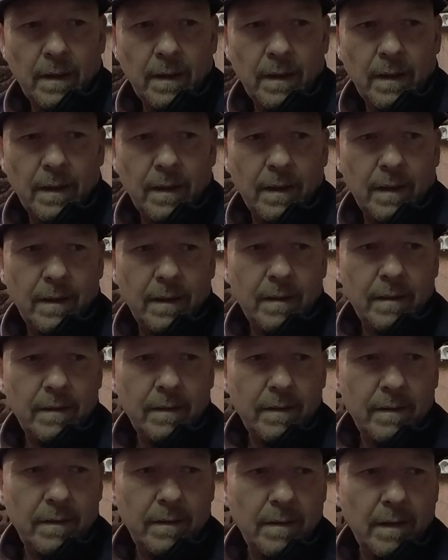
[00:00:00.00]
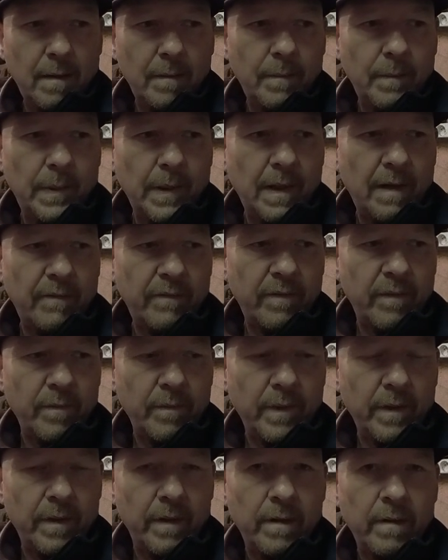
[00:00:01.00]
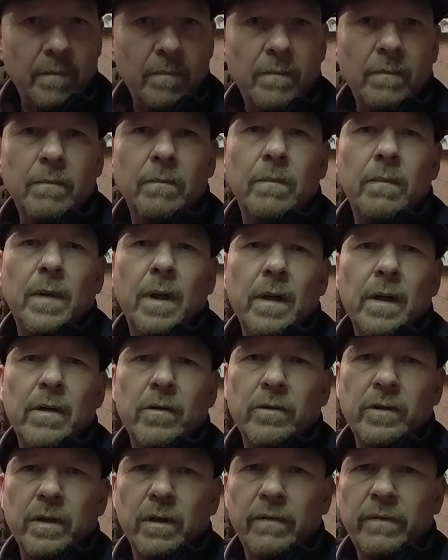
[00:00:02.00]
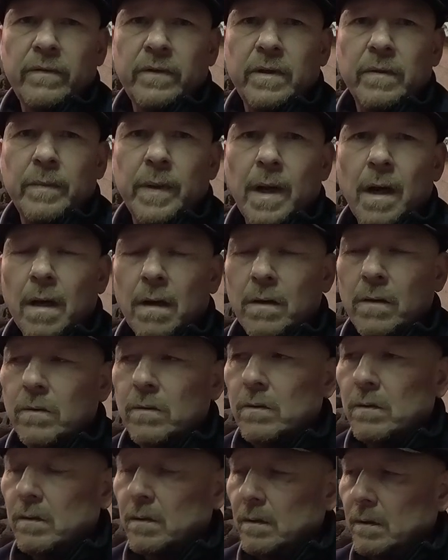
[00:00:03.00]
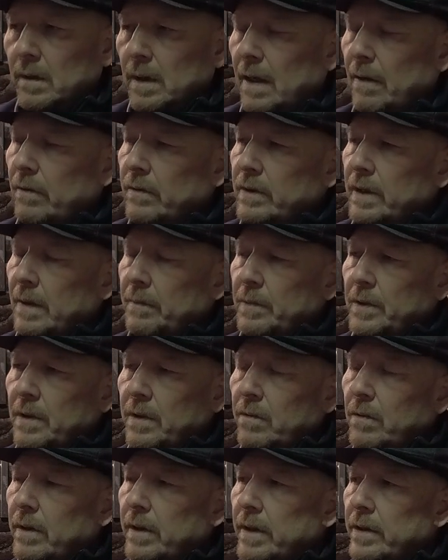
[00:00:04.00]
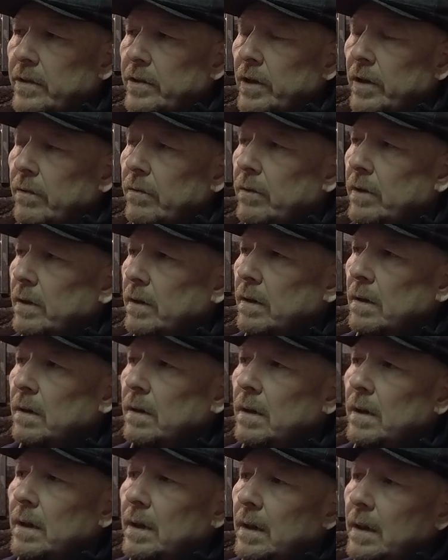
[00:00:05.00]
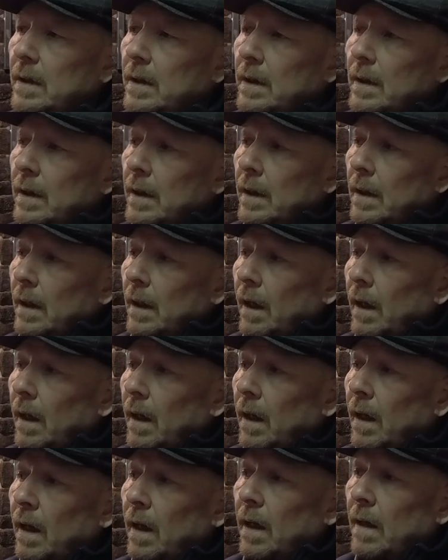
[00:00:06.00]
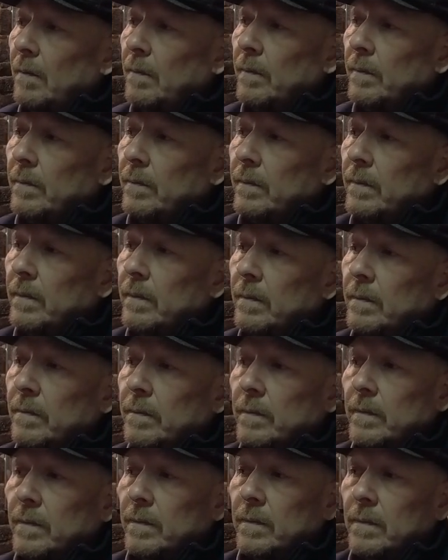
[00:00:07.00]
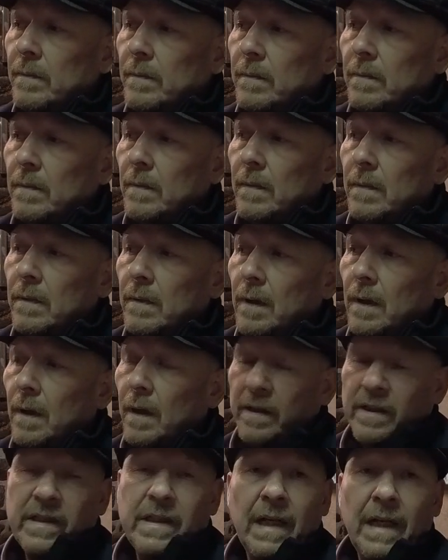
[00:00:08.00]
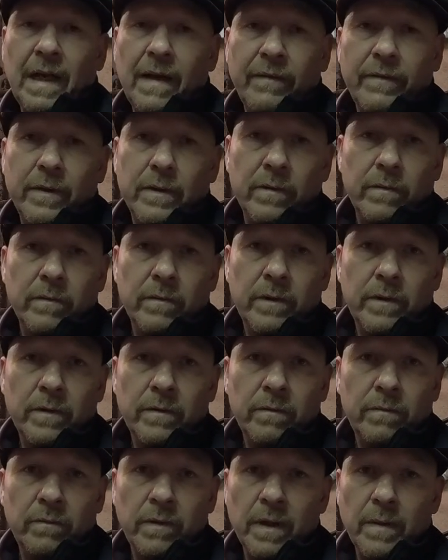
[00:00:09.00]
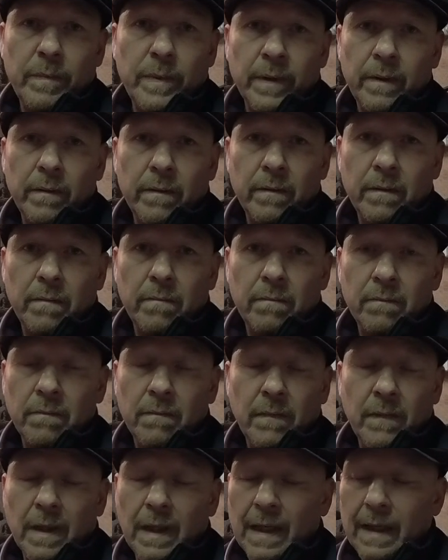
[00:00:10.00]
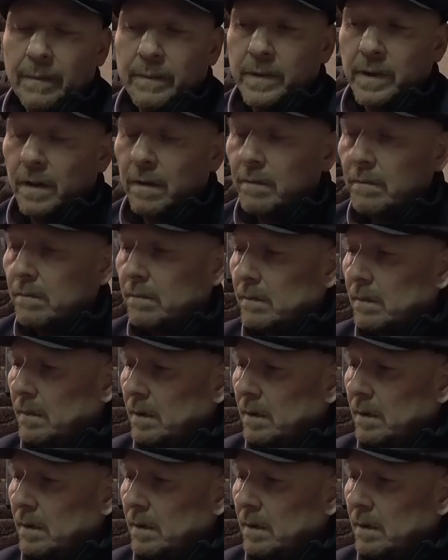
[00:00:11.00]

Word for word: Uh, apart from the Microsoft debacle, that was absolutely a joke. Um, I still haven't rebuilt the laptop.